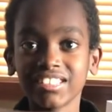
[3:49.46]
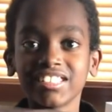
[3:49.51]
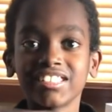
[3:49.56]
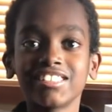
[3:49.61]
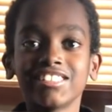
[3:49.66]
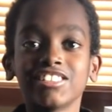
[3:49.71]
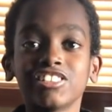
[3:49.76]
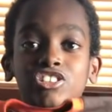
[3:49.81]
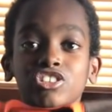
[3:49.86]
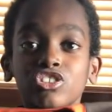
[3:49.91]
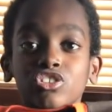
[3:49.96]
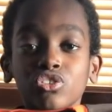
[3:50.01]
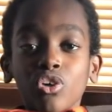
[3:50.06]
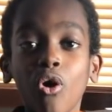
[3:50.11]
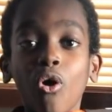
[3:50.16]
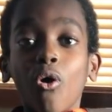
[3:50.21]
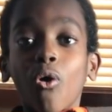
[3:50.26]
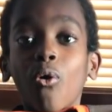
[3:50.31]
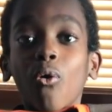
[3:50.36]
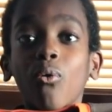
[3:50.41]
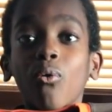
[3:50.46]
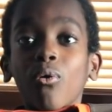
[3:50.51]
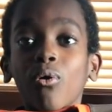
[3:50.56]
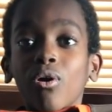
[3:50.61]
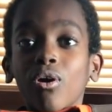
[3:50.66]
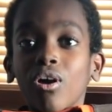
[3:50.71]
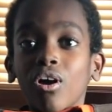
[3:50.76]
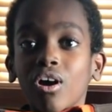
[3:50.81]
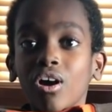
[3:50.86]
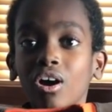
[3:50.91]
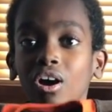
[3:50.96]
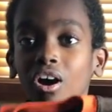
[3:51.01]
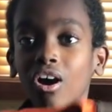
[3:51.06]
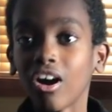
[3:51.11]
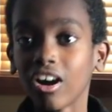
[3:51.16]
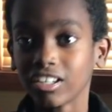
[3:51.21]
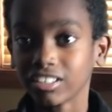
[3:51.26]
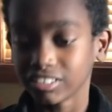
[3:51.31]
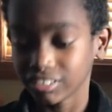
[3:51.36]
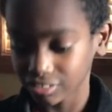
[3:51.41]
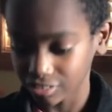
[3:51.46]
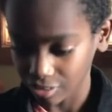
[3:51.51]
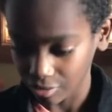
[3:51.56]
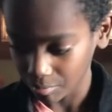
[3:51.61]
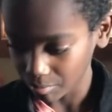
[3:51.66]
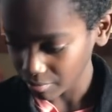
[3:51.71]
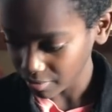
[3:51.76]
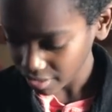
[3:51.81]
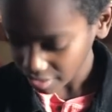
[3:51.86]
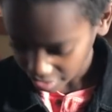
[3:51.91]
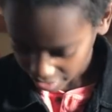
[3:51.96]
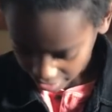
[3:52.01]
This is so awesome.